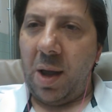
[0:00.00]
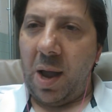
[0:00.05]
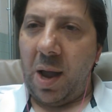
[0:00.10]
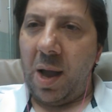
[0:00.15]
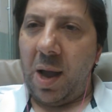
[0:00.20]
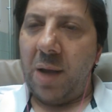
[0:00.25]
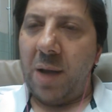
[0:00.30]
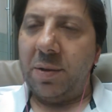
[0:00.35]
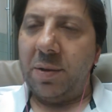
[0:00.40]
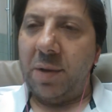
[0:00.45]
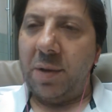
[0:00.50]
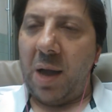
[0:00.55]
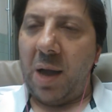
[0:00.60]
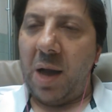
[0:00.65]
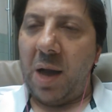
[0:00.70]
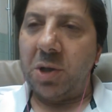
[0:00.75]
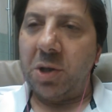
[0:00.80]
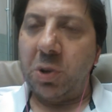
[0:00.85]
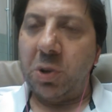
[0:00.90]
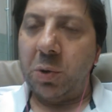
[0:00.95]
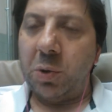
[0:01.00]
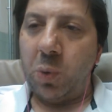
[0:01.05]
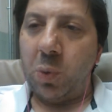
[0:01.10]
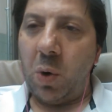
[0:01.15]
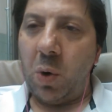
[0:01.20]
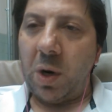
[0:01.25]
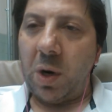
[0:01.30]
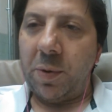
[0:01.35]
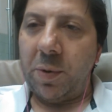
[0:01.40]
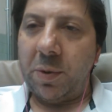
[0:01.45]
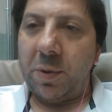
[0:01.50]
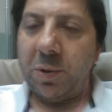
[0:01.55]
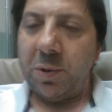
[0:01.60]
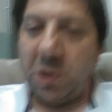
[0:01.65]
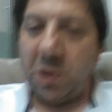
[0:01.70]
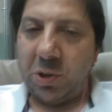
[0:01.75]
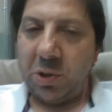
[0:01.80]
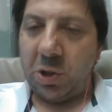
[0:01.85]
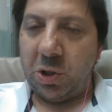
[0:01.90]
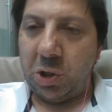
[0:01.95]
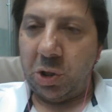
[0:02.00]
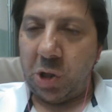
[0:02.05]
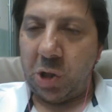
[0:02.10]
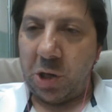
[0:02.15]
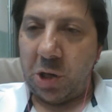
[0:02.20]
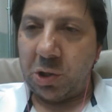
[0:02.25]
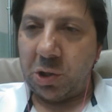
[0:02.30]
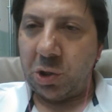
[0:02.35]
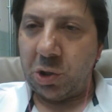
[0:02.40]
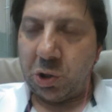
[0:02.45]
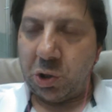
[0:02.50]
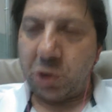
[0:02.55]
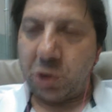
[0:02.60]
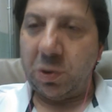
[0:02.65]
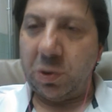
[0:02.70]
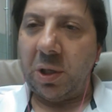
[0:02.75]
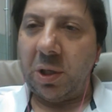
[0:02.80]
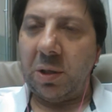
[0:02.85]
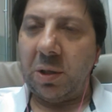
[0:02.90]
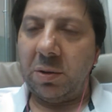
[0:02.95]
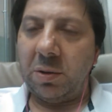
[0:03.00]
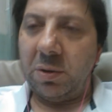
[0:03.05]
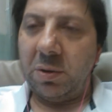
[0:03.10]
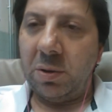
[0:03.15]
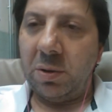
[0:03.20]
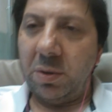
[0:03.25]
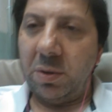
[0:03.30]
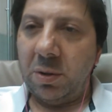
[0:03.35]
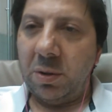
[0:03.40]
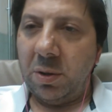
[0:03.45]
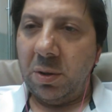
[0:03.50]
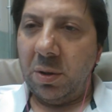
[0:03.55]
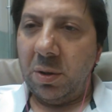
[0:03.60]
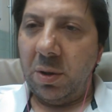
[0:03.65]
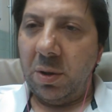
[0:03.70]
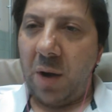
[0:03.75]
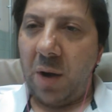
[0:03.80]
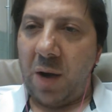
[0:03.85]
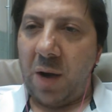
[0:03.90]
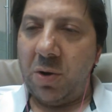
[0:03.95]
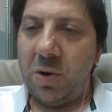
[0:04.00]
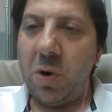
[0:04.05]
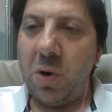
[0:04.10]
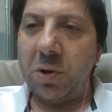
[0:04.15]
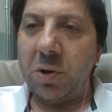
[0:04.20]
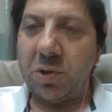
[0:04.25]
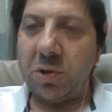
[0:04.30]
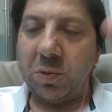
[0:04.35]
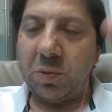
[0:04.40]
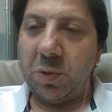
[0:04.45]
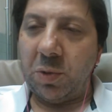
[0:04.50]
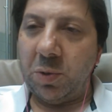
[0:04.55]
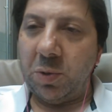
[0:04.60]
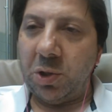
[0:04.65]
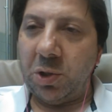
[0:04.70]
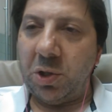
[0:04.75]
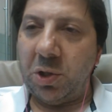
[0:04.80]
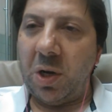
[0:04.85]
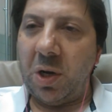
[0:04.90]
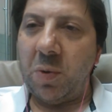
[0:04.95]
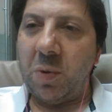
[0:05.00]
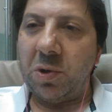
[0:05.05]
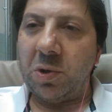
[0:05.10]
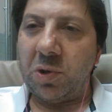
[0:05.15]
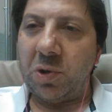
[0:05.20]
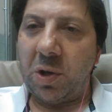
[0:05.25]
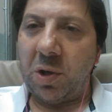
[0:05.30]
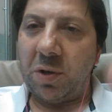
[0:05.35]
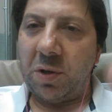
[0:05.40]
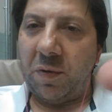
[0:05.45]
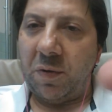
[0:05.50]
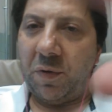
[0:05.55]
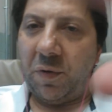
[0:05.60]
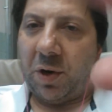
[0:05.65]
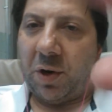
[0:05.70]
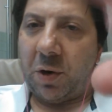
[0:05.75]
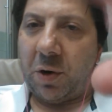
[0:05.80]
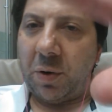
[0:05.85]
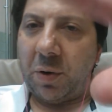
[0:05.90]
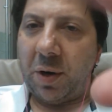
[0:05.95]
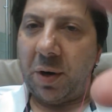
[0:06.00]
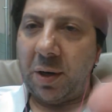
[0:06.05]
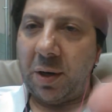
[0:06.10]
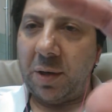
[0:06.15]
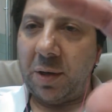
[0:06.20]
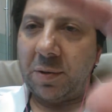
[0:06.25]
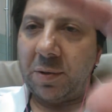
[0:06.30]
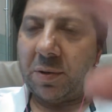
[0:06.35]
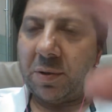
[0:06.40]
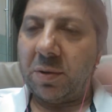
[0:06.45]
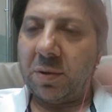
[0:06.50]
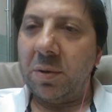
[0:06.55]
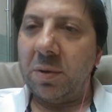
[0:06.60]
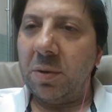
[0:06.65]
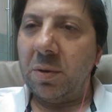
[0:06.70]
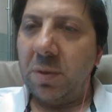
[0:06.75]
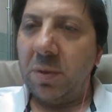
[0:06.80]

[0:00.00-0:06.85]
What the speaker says: And as she would walk up to the machine to touch the screen, I noticed that the machine would start to flicker like this.